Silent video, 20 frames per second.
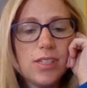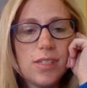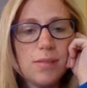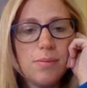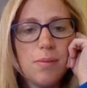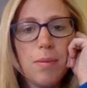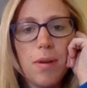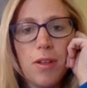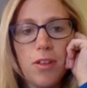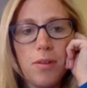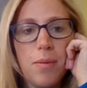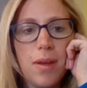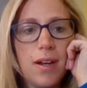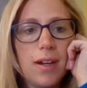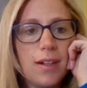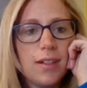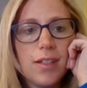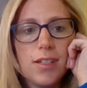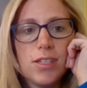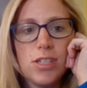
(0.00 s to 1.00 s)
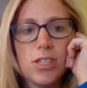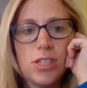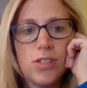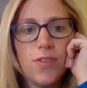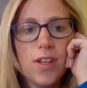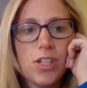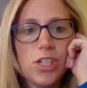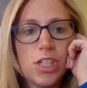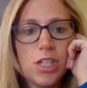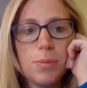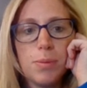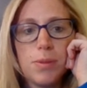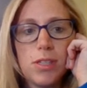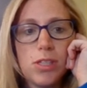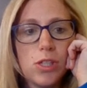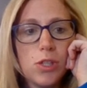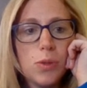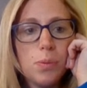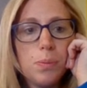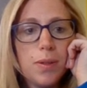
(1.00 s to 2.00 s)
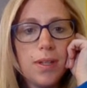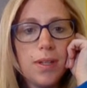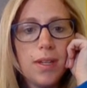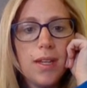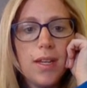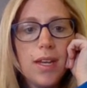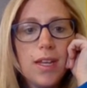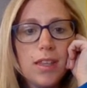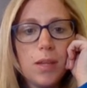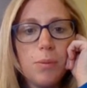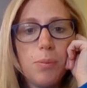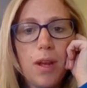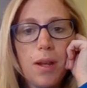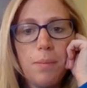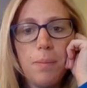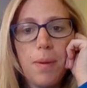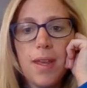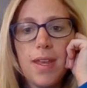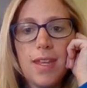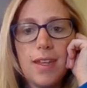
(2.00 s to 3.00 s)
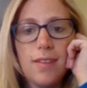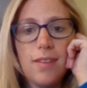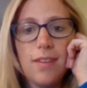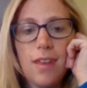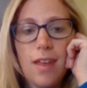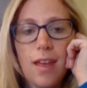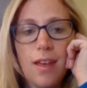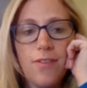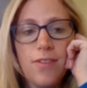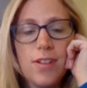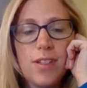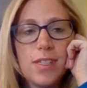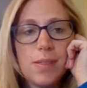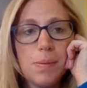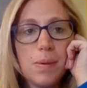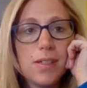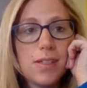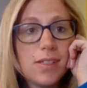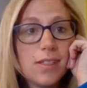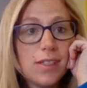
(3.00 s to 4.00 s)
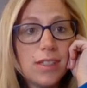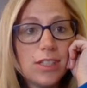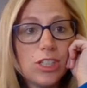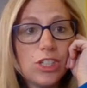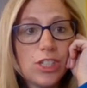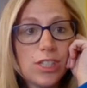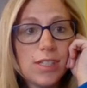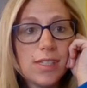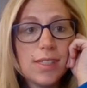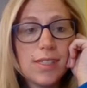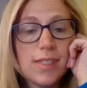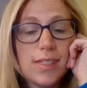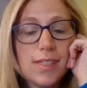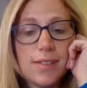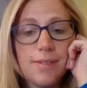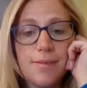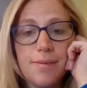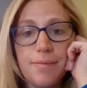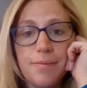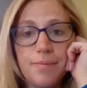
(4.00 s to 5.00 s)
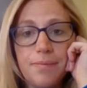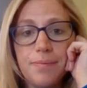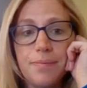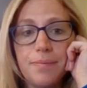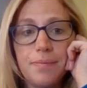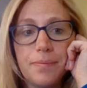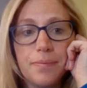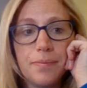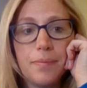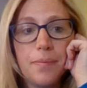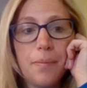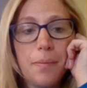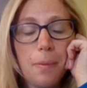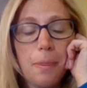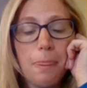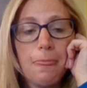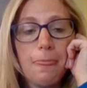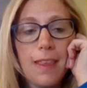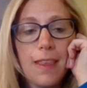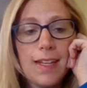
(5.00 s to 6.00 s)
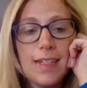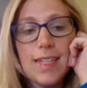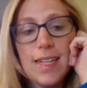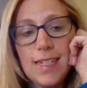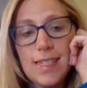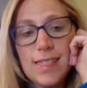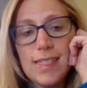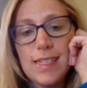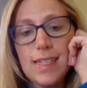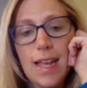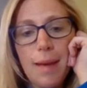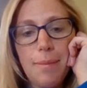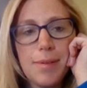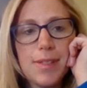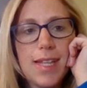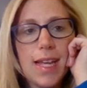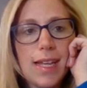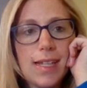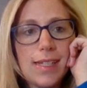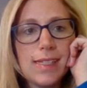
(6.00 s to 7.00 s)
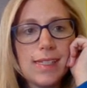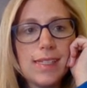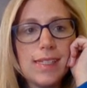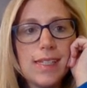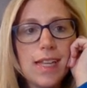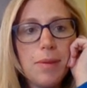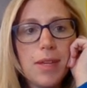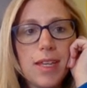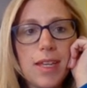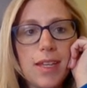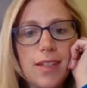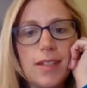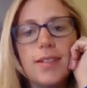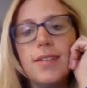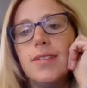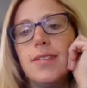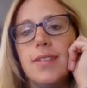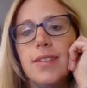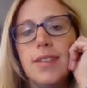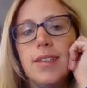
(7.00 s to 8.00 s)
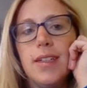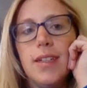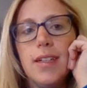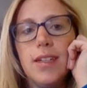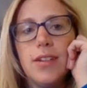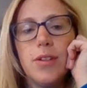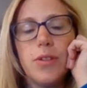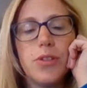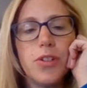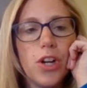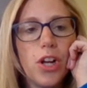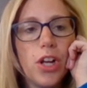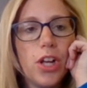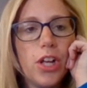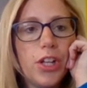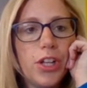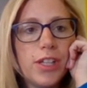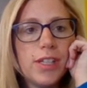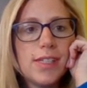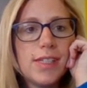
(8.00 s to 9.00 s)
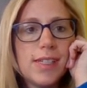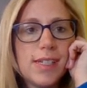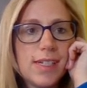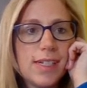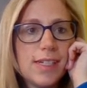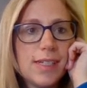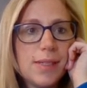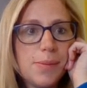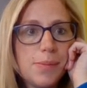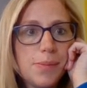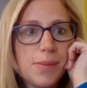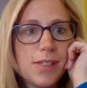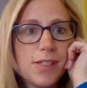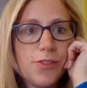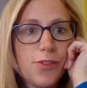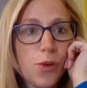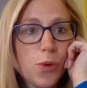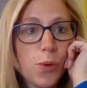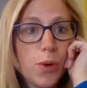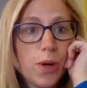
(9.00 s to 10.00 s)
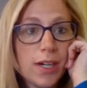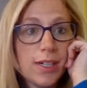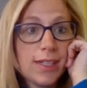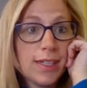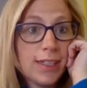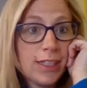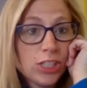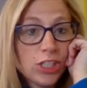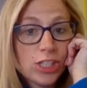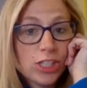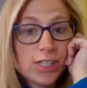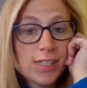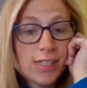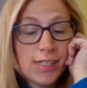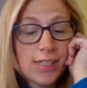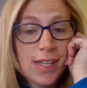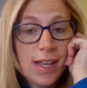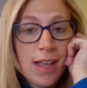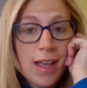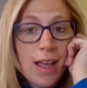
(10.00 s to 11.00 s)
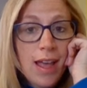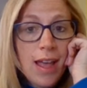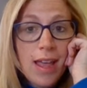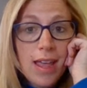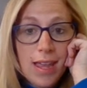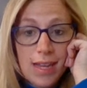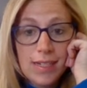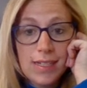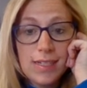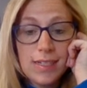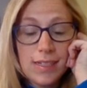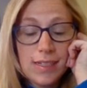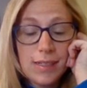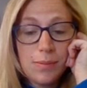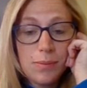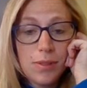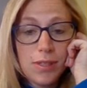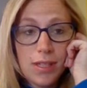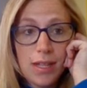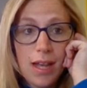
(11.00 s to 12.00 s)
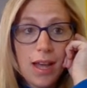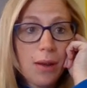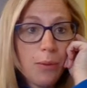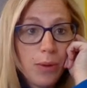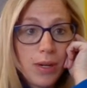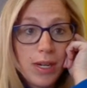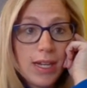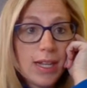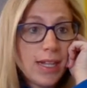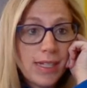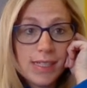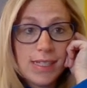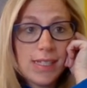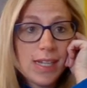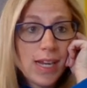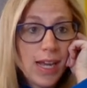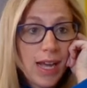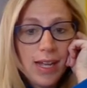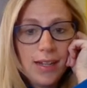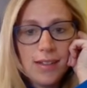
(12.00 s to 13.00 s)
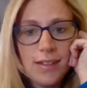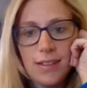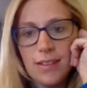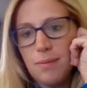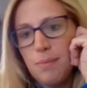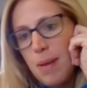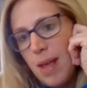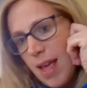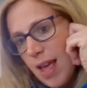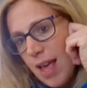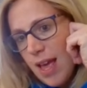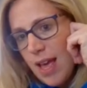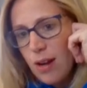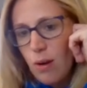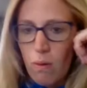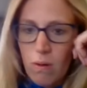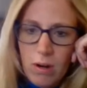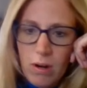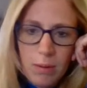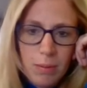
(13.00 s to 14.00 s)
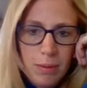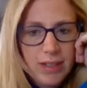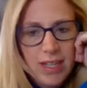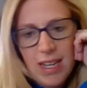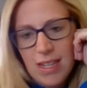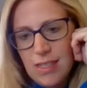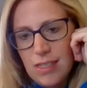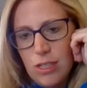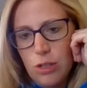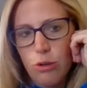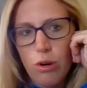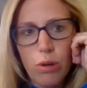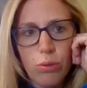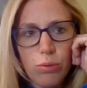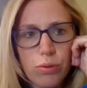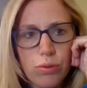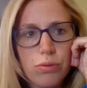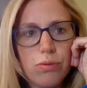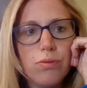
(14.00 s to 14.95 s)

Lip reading: My mother made a delicious vegetable soup. The bread baking in the oven smells delicious. Tasty, appetizing, yummy. Those are all synonyms for delicious. Antonyms: what it is not: bad, horrible, nasty, gross.